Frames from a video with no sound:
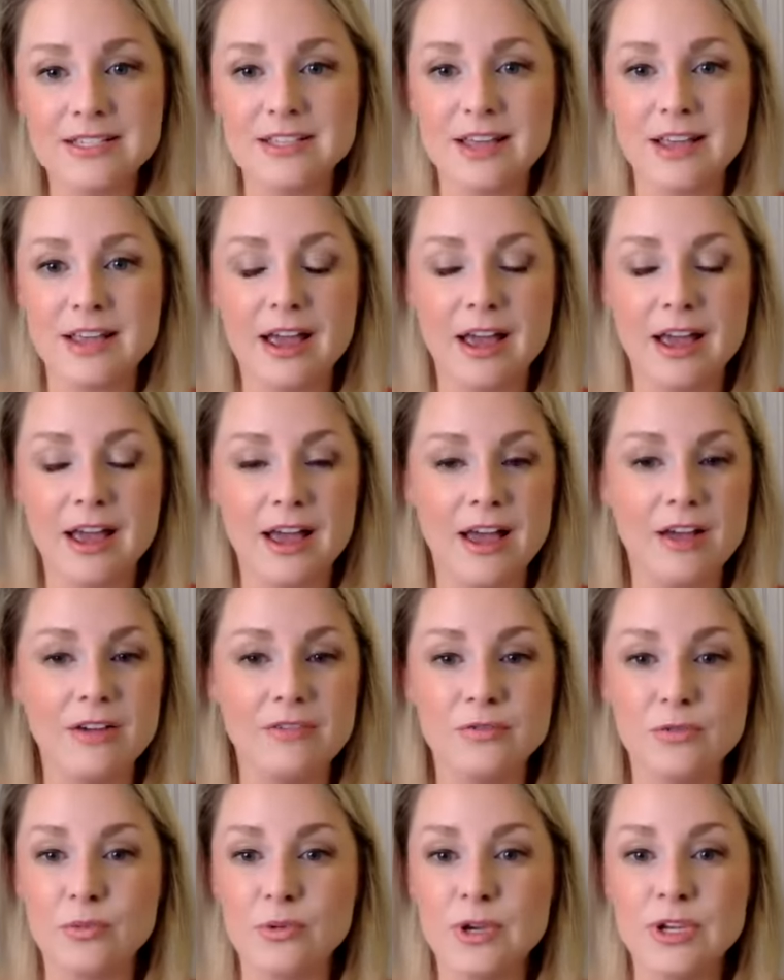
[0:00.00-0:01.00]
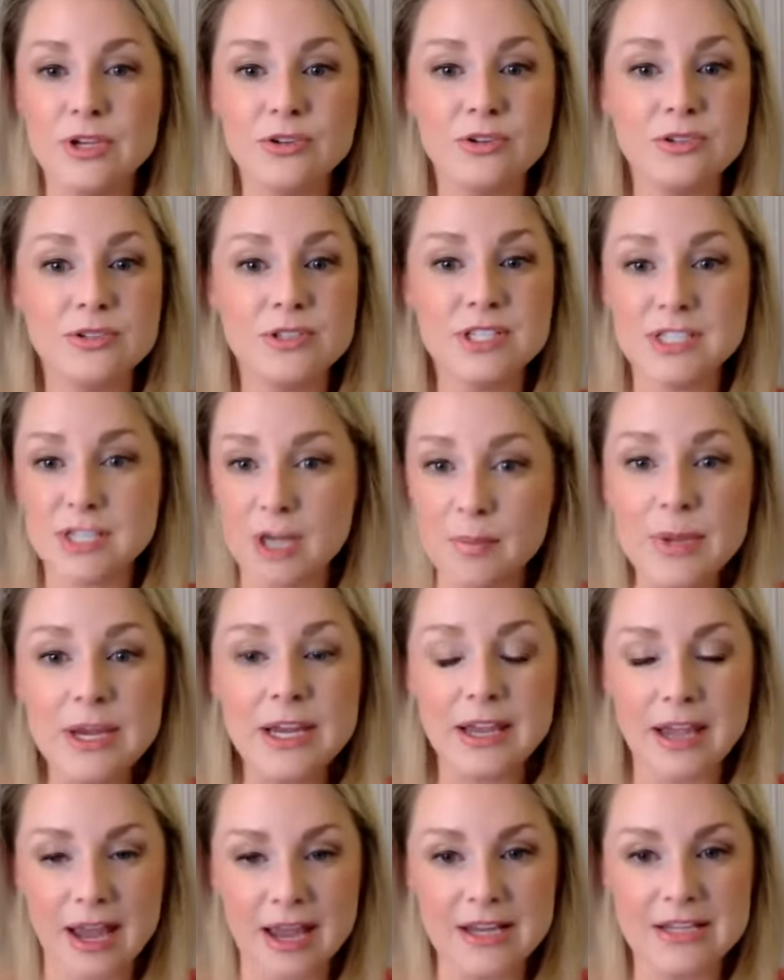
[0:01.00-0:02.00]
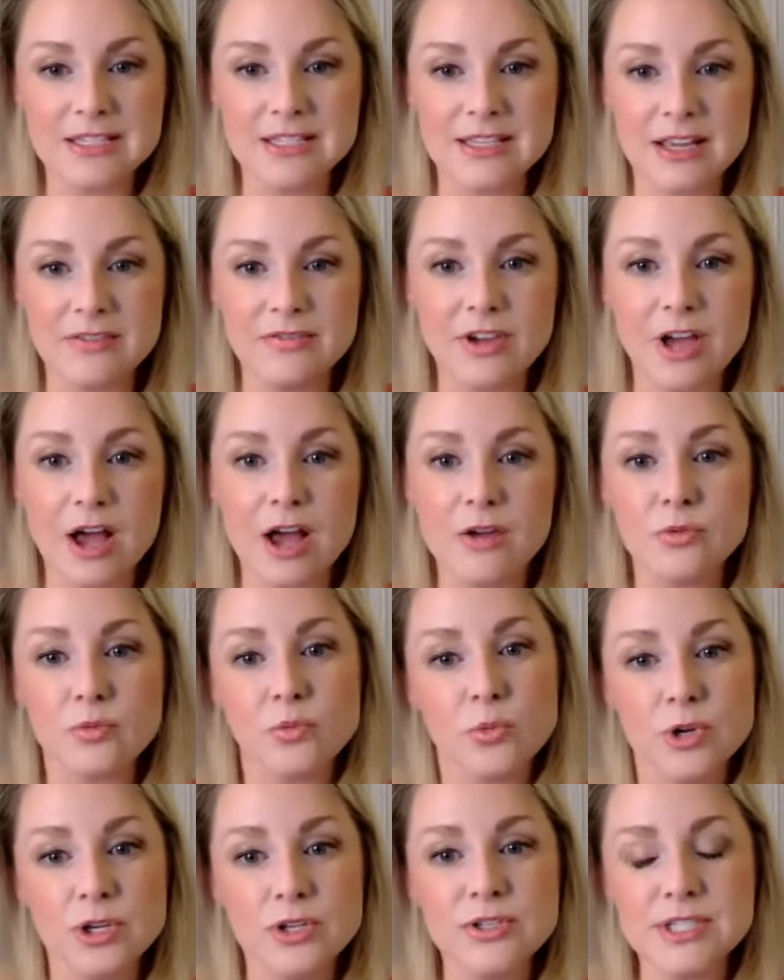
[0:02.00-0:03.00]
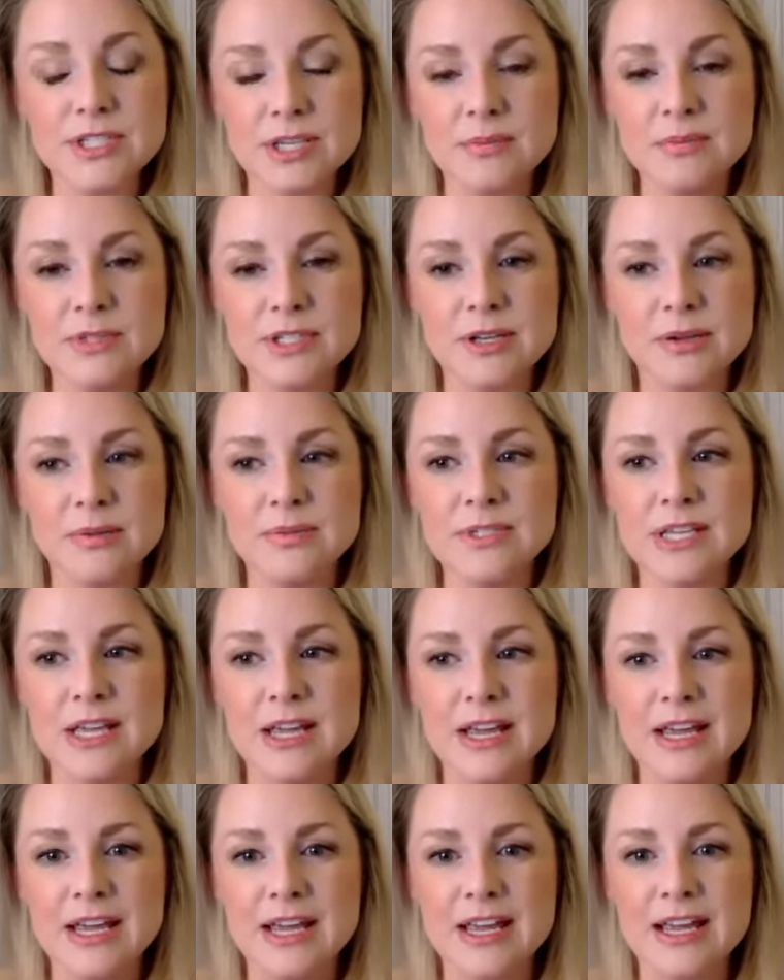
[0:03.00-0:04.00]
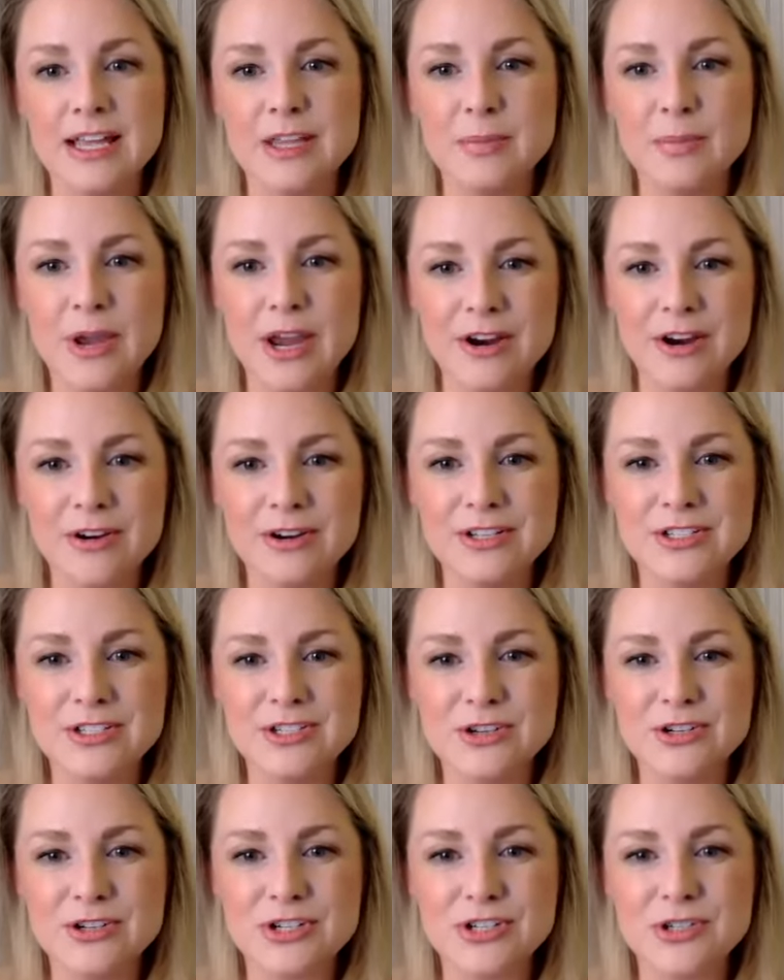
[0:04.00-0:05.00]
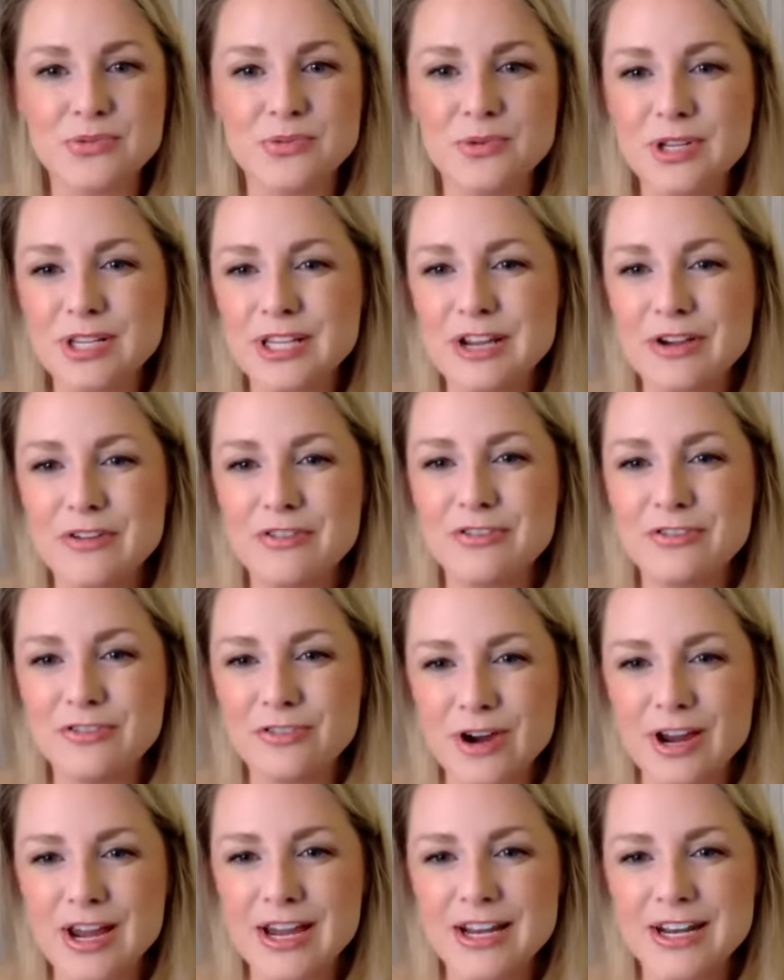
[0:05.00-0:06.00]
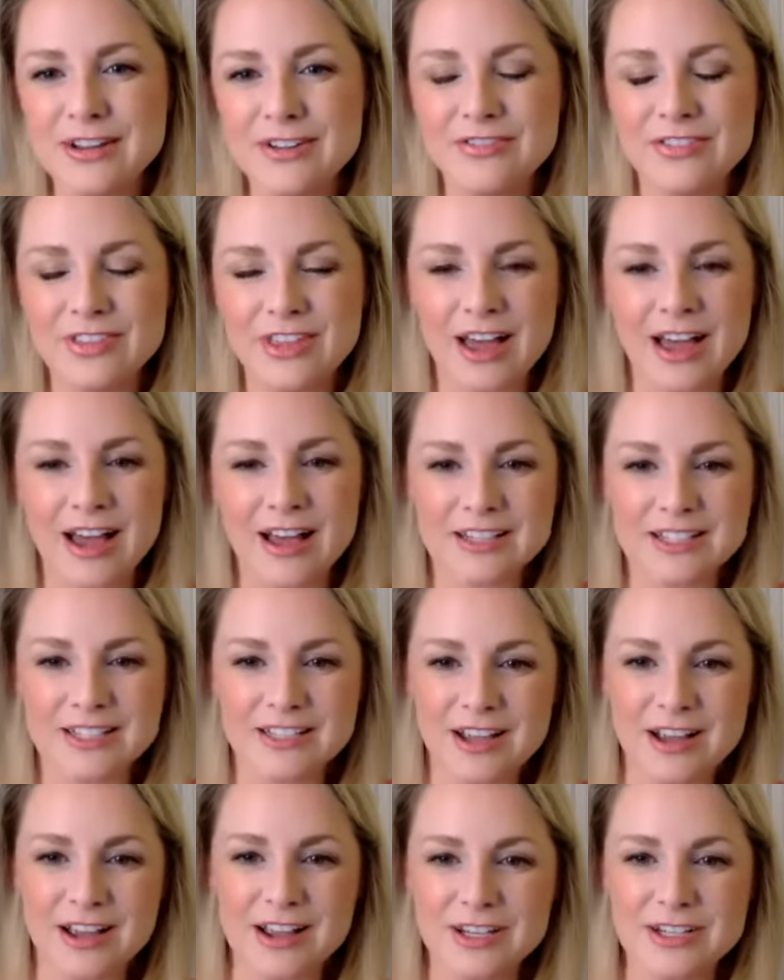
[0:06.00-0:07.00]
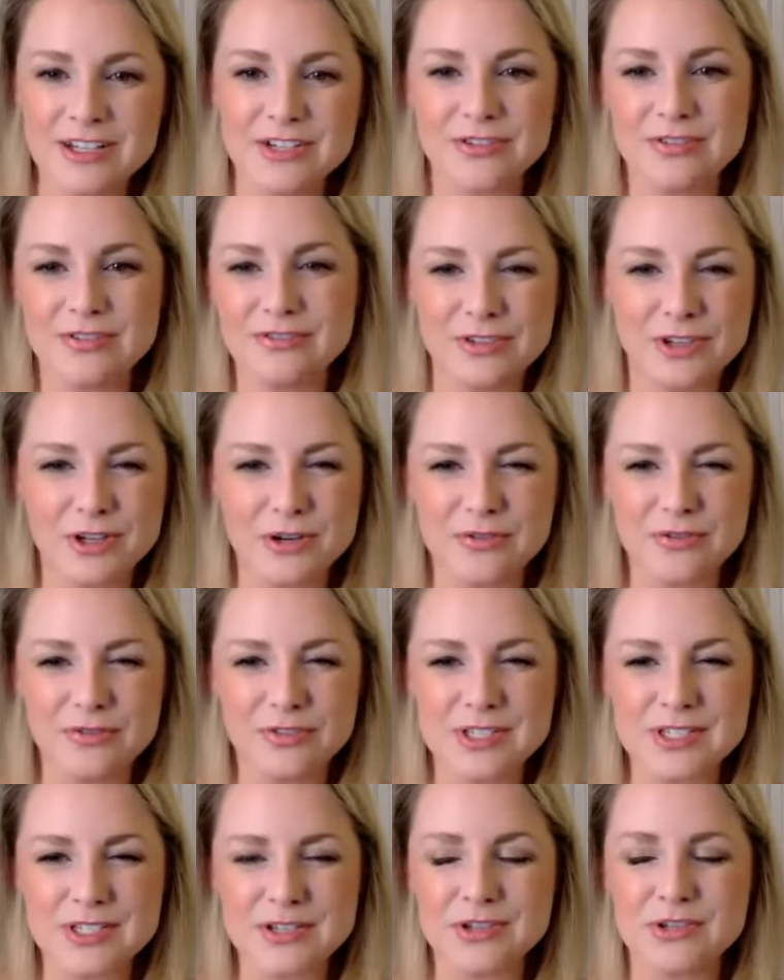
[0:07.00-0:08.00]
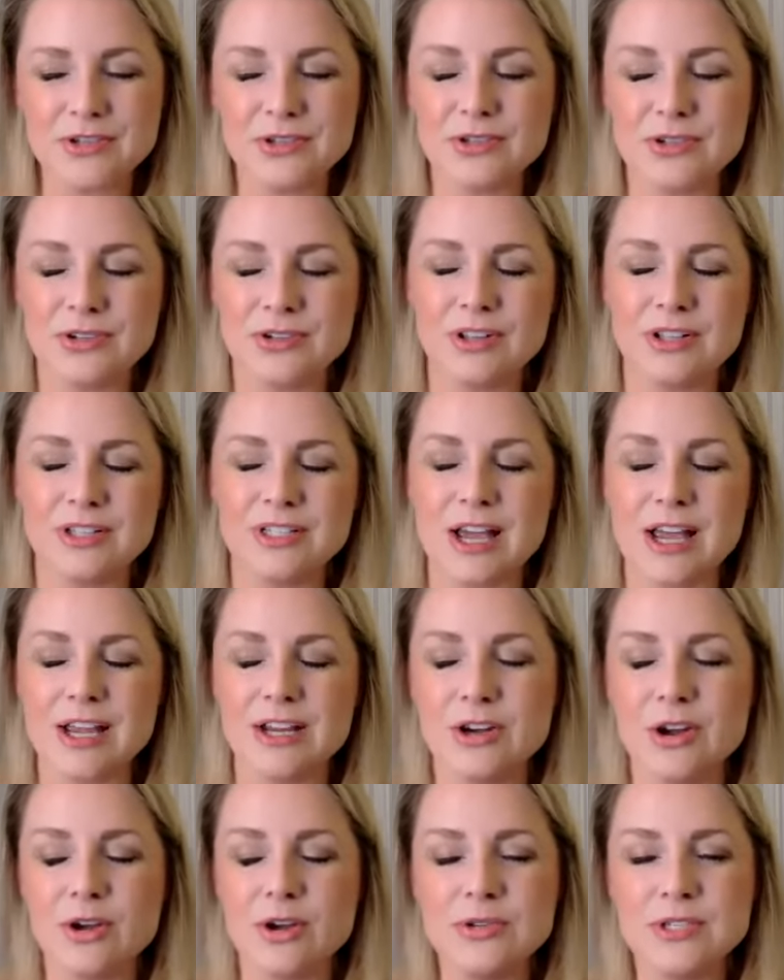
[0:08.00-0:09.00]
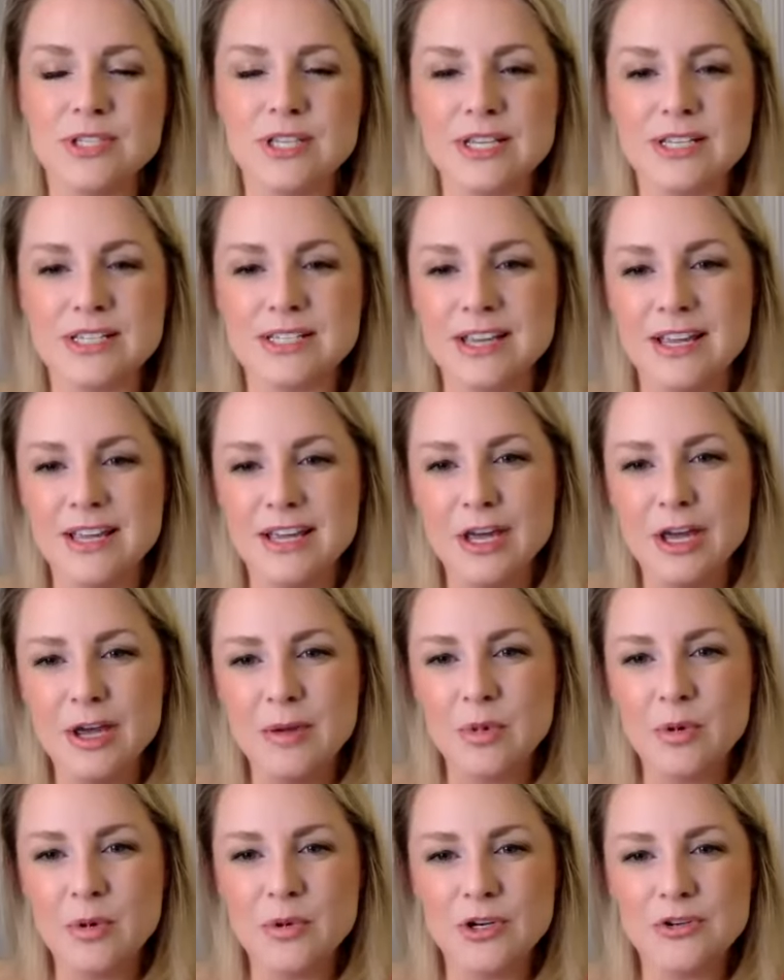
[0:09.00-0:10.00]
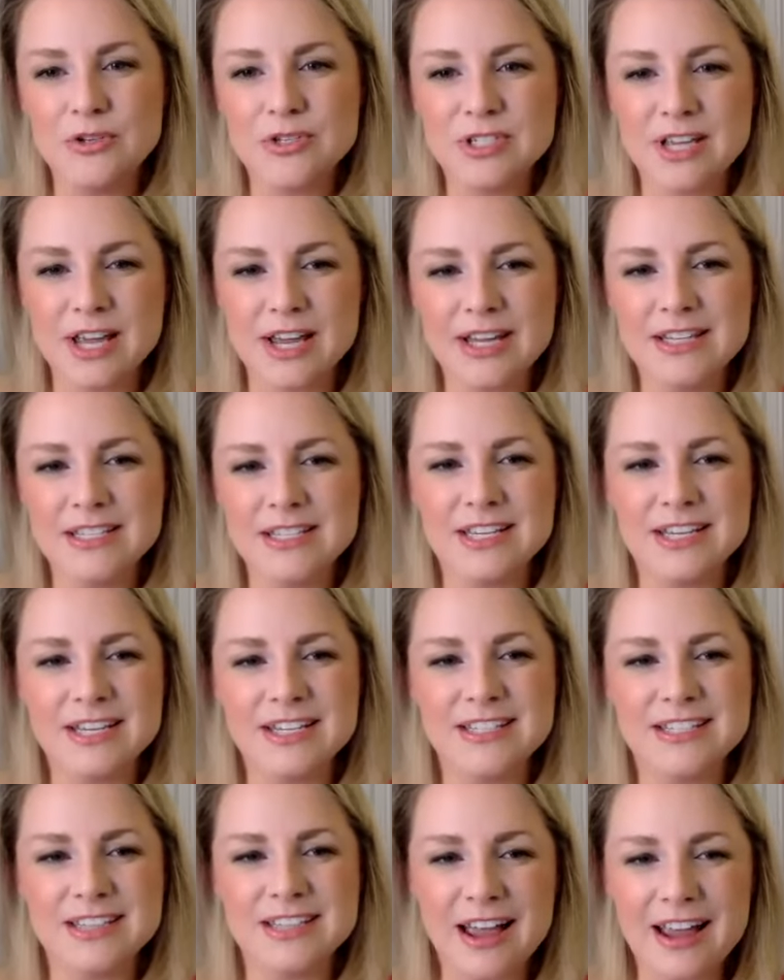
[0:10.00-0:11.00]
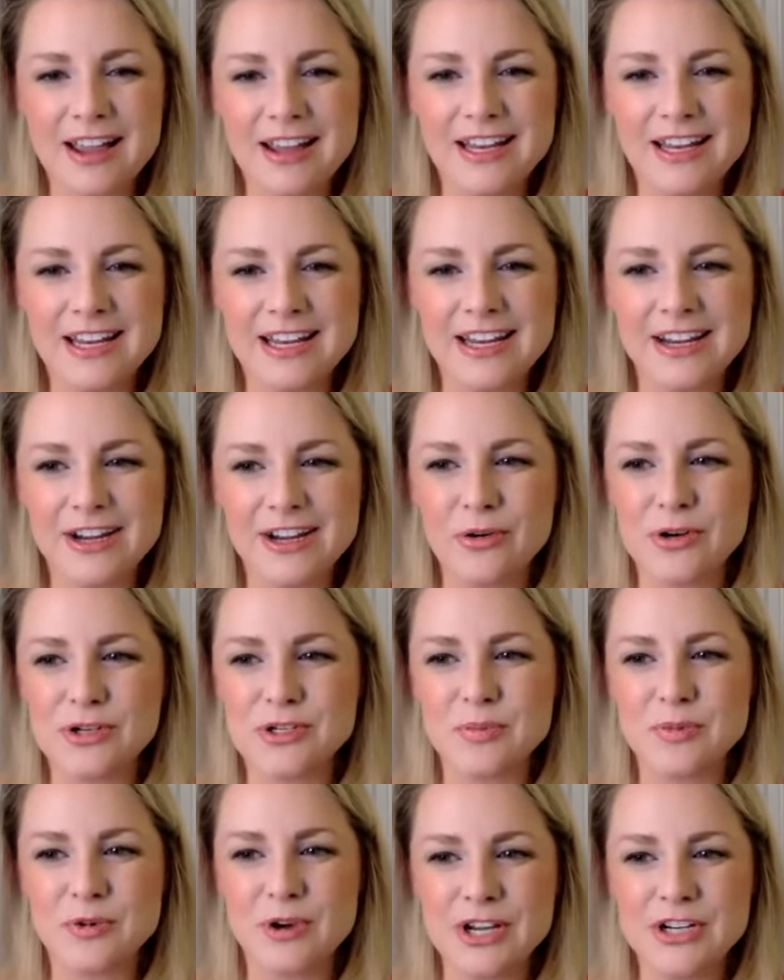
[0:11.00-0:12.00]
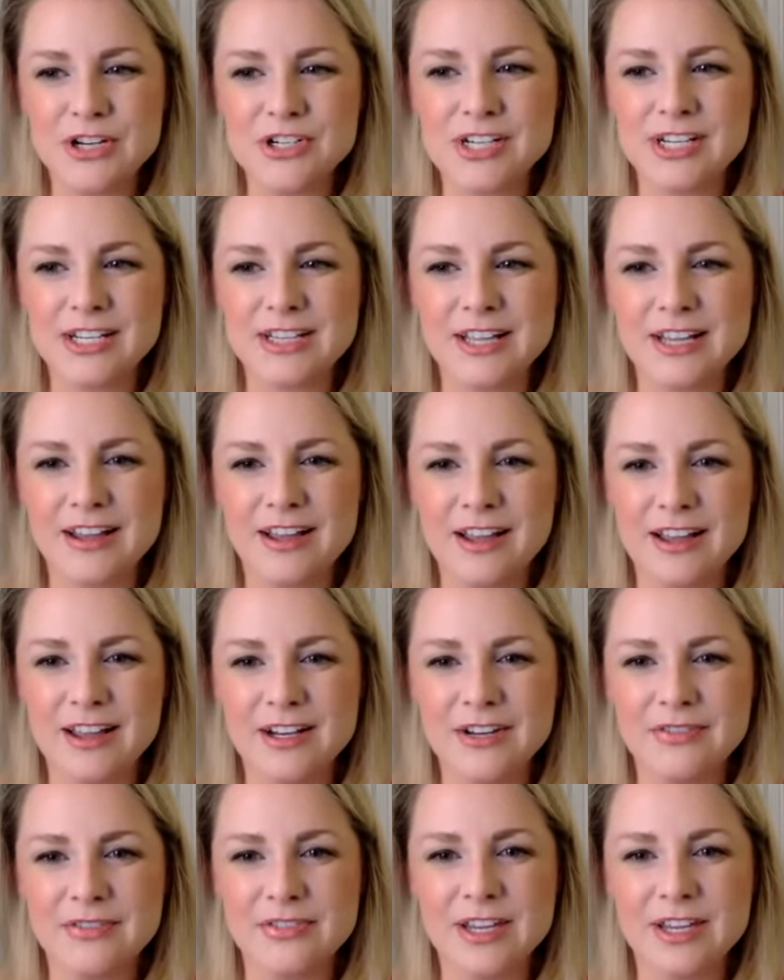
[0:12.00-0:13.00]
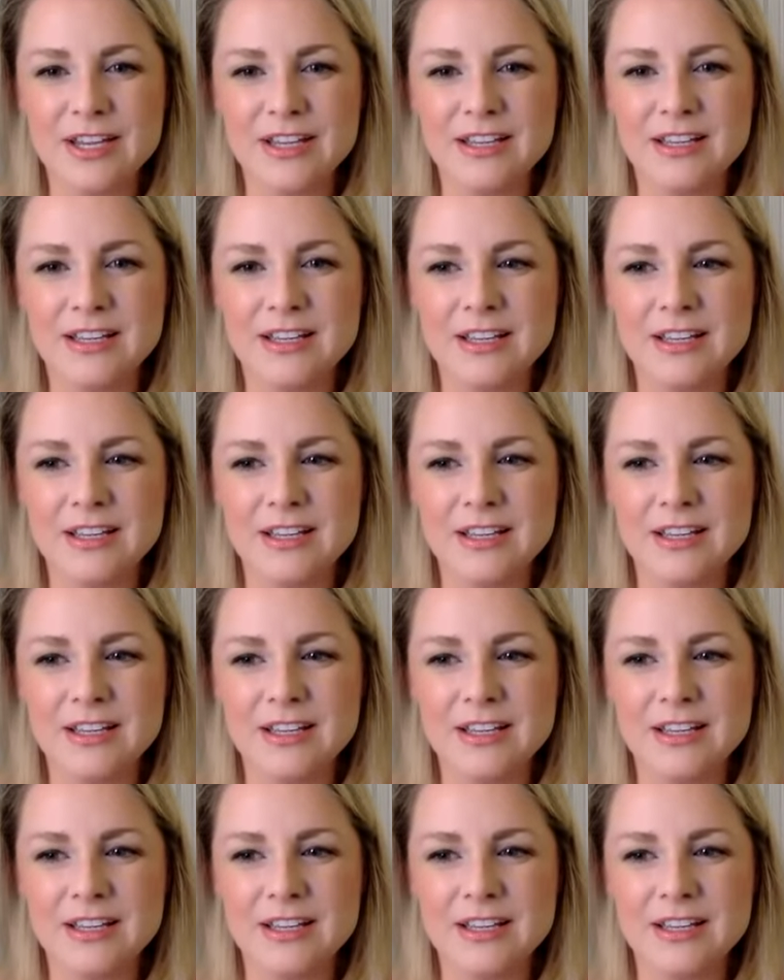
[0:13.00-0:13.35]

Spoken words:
they have real stomach aches, they've got real symptoms. And the parents are just really afraid of that kind of, physical diagnosis. But when you say it's anxiety or depression, they kind of think,